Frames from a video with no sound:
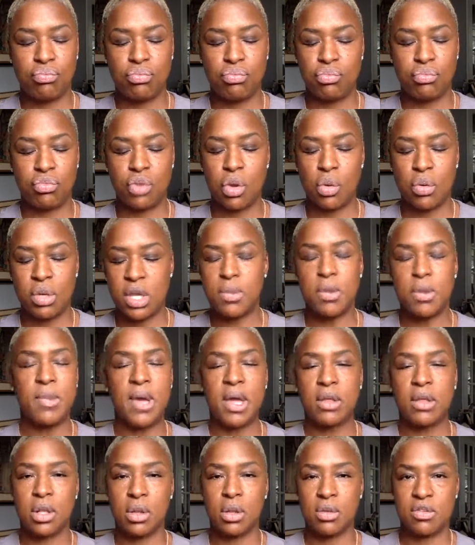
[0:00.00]
don't keep your
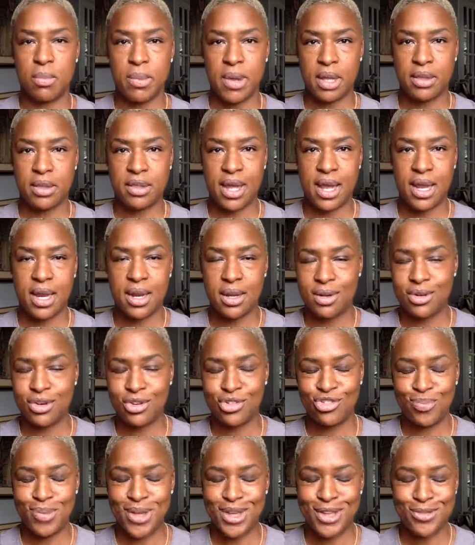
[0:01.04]
mouth closed about that. You
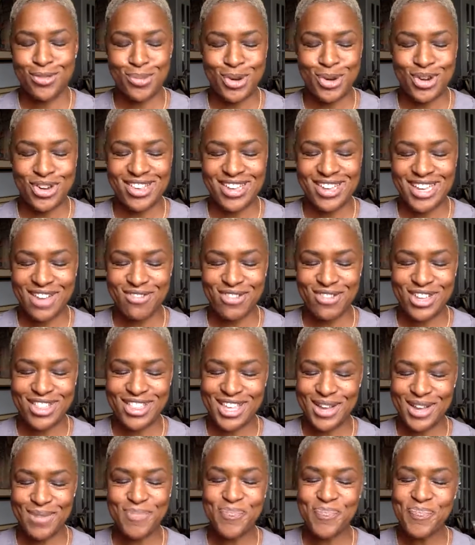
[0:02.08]
should be experiencing
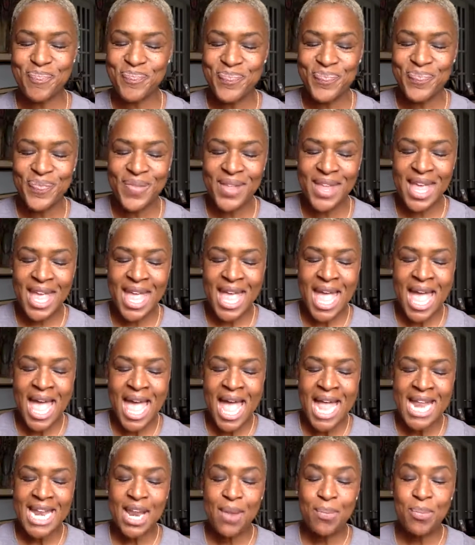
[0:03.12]
everything.
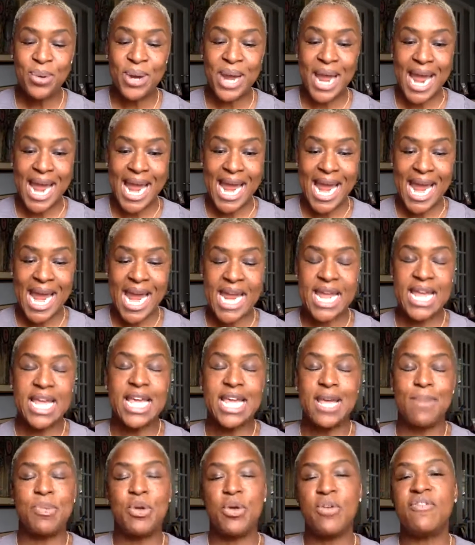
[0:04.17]
Number 8,
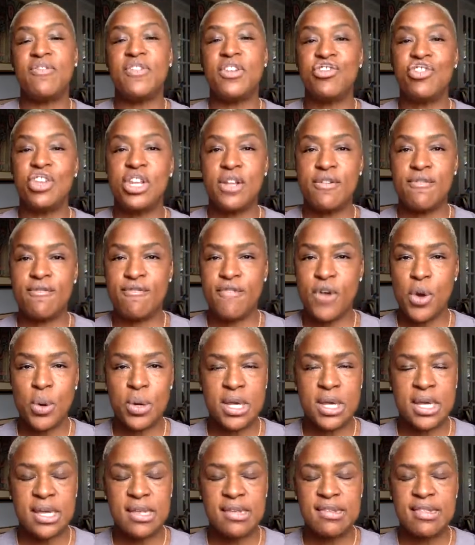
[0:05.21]
keep your vision in
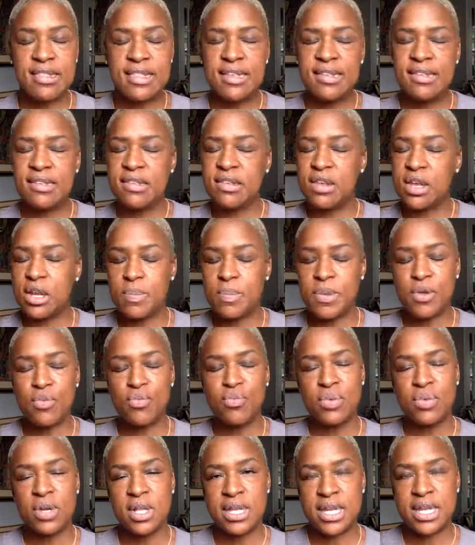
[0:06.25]
focus. This is going to be
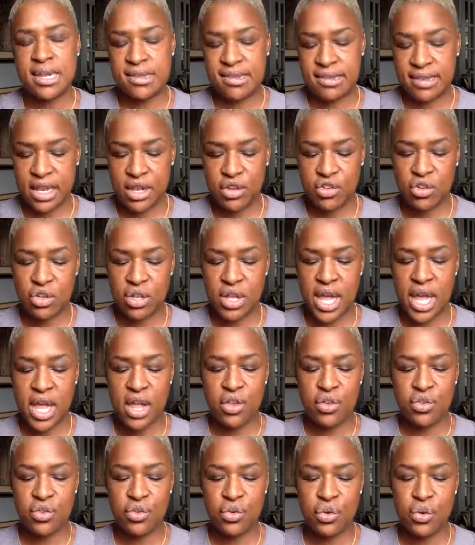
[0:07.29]
really essential
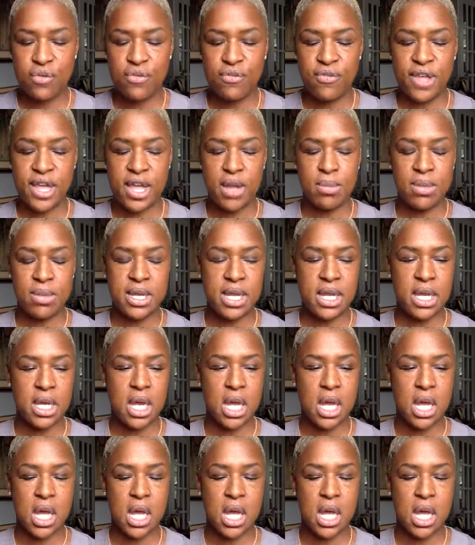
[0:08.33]
as your family,